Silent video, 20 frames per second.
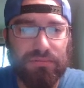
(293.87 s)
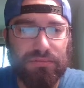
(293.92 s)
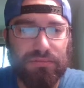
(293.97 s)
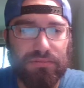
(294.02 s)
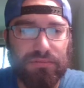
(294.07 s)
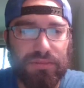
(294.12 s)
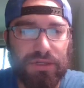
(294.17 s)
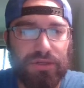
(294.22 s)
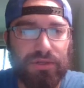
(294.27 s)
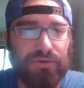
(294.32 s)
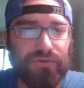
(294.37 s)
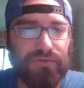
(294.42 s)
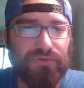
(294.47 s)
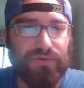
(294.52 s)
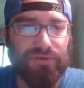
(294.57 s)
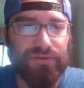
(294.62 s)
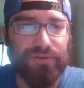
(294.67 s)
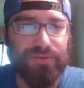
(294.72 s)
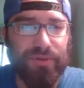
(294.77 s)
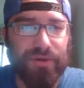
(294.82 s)
a new
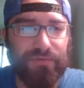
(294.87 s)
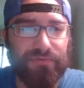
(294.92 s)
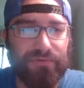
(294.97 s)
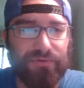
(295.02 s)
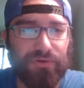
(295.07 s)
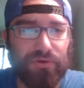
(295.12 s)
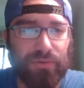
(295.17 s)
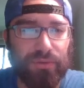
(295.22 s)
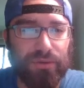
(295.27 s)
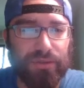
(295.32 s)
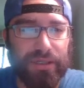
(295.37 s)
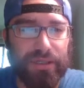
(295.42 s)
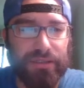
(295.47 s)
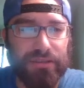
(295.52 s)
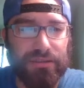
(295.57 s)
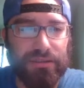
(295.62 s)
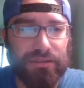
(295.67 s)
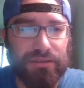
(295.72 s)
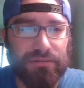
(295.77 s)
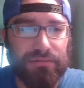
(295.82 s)
field spell for Noble
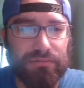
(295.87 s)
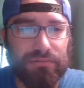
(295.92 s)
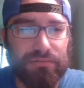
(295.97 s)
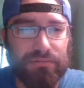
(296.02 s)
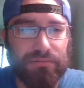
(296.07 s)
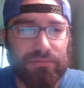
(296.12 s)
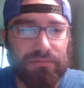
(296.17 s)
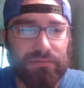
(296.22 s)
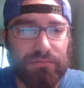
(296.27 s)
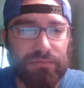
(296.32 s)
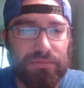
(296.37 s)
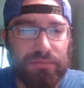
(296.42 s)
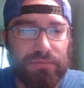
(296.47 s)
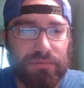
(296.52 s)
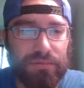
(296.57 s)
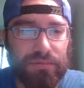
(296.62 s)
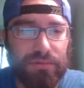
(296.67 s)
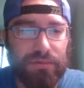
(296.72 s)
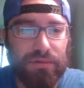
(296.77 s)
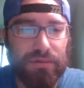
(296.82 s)
Knights.
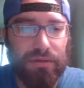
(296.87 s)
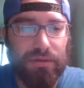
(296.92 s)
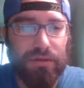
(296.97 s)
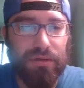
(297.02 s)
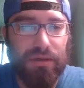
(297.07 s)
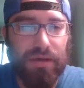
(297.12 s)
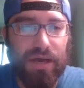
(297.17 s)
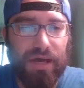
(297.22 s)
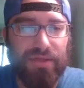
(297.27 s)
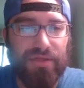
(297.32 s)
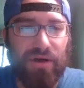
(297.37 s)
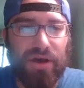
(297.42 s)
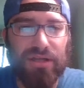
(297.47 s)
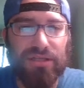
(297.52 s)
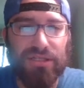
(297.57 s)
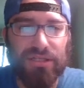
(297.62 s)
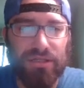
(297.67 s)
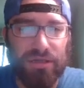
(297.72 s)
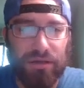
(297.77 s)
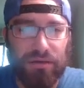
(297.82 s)
I thought
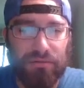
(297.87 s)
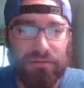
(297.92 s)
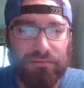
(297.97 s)
so.